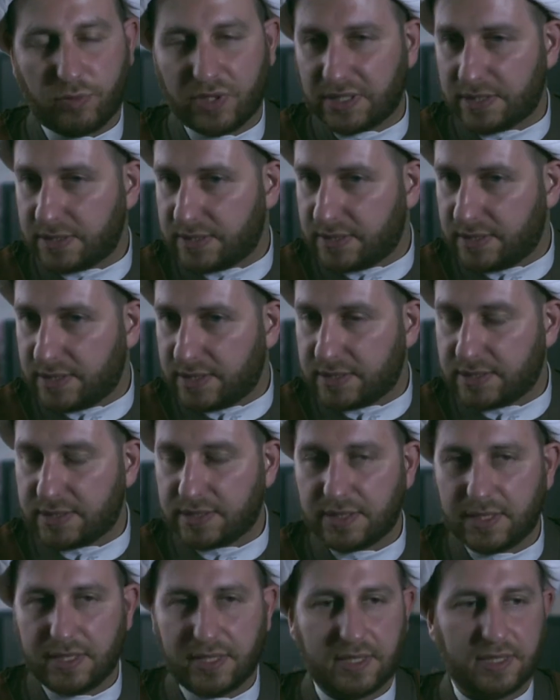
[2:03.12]
"What is
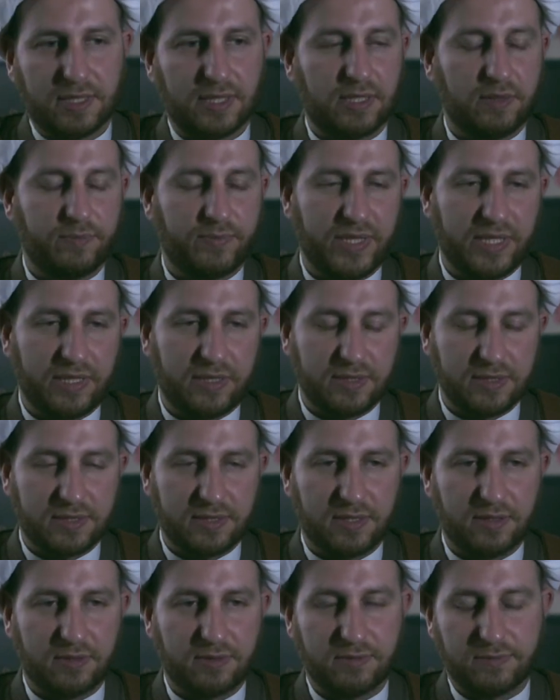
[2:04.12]
this?" And the companion
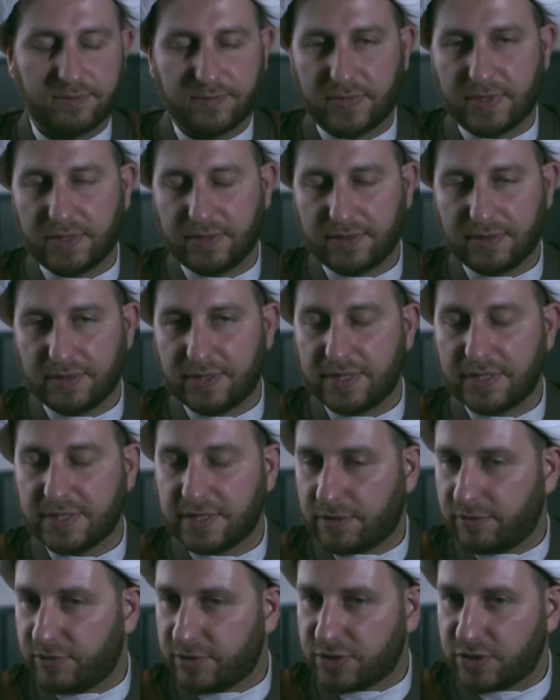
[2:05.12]
said, "He's
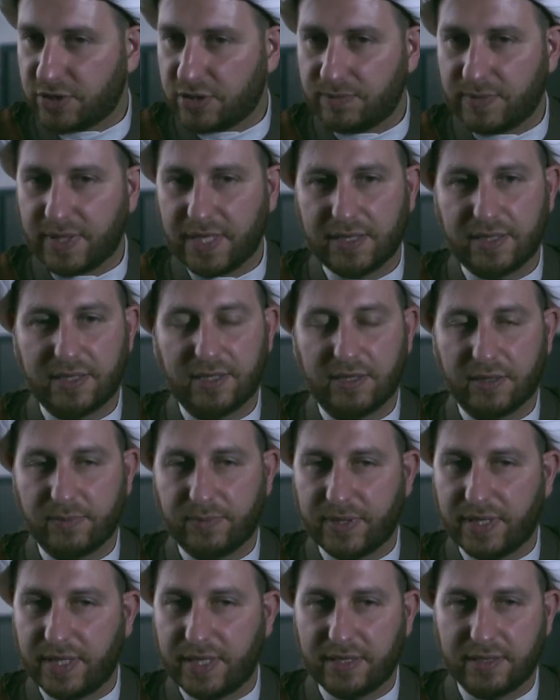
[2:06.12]
a Christian man." He
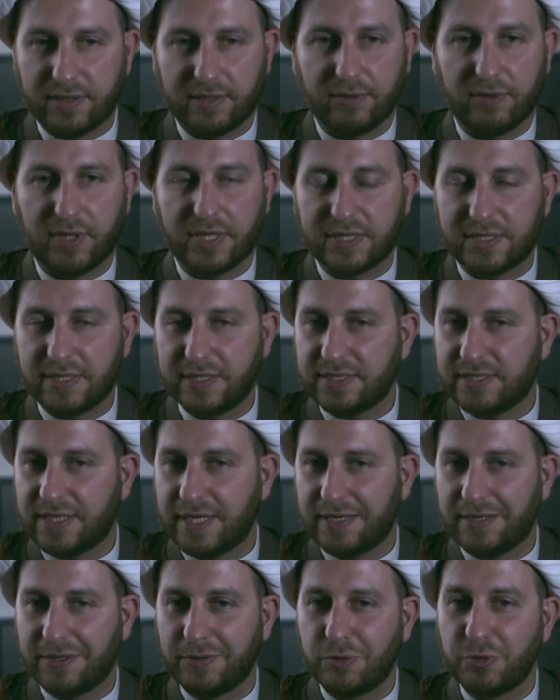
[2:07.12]
replied, "No, I didn't
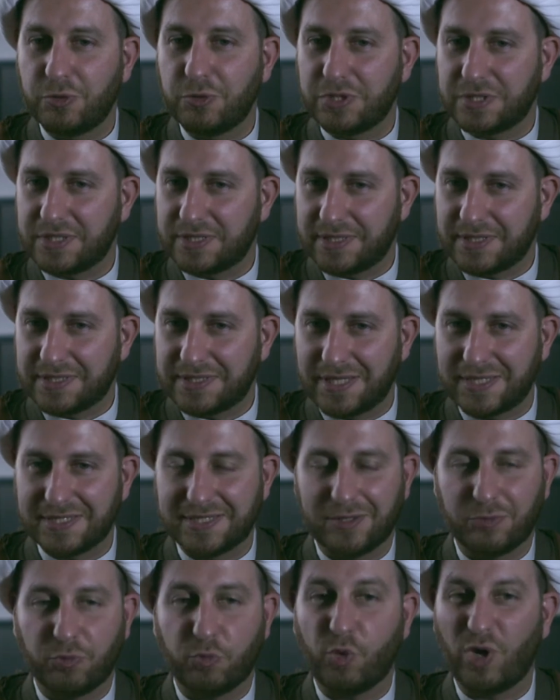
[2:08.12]
say, who is this? I
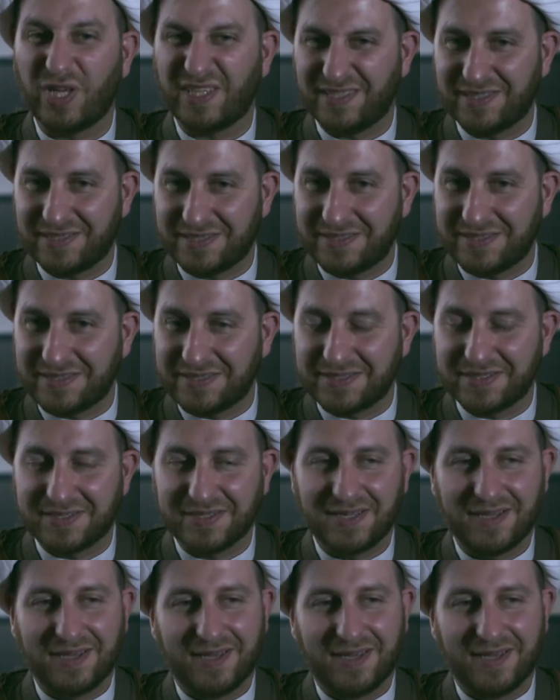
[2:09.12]
said, what is this?"